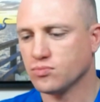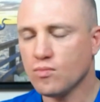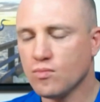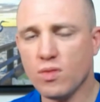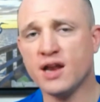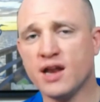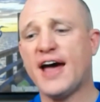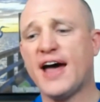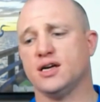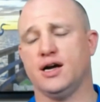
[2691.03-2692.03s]
And in
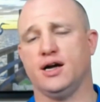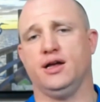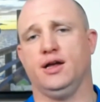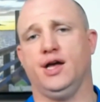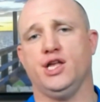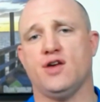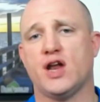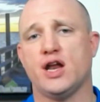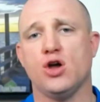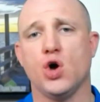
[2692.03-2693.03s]
fact, Jeff,
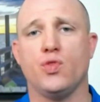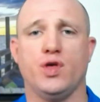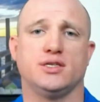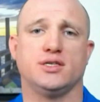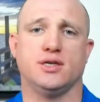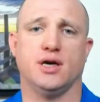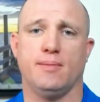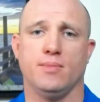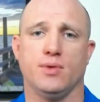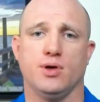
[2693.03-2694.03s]
and I know that
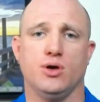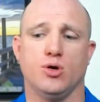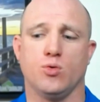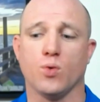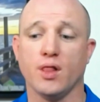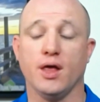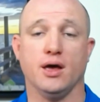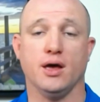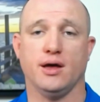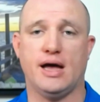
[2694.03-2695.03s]

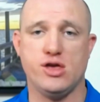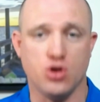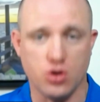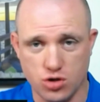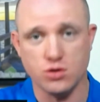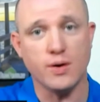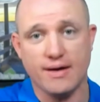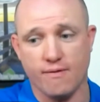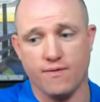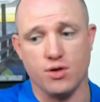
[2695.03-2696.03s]
really
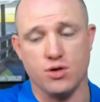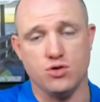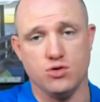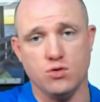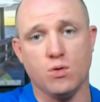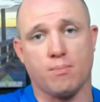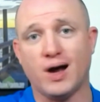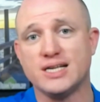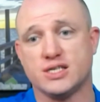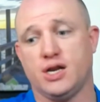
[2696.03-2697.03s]
you are
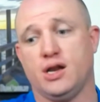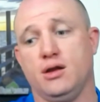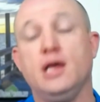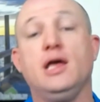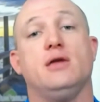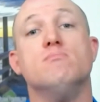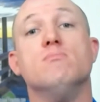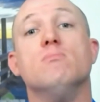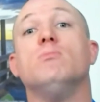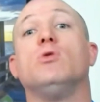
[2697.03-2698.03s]
present
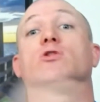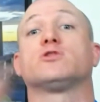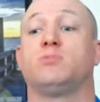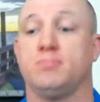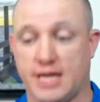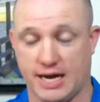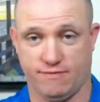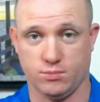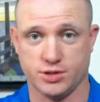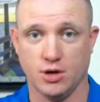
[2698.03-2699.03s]
in multiple
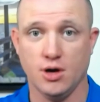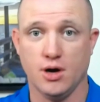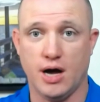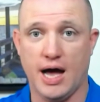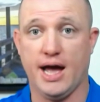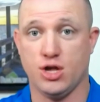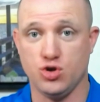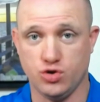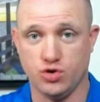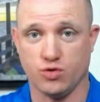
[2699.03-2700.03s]
platforms, and you
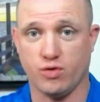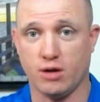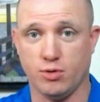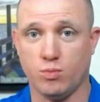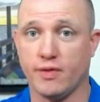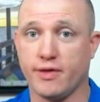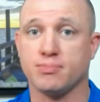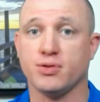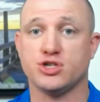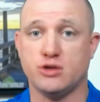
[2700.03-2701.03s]
do incredibly well there.
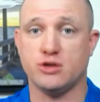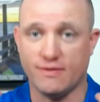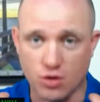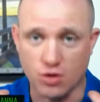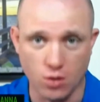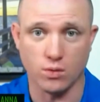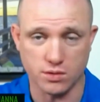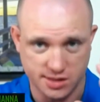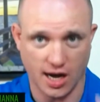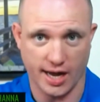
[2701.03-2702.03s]
Plus, you have your
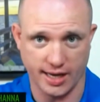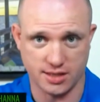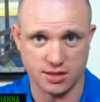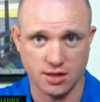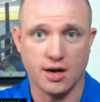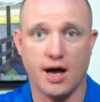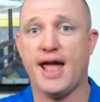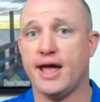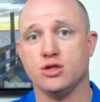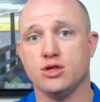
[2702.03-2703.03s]
own site,
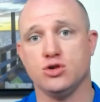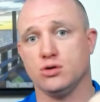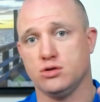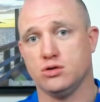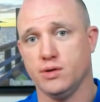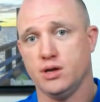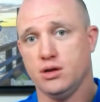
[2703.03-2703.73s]
and you're doing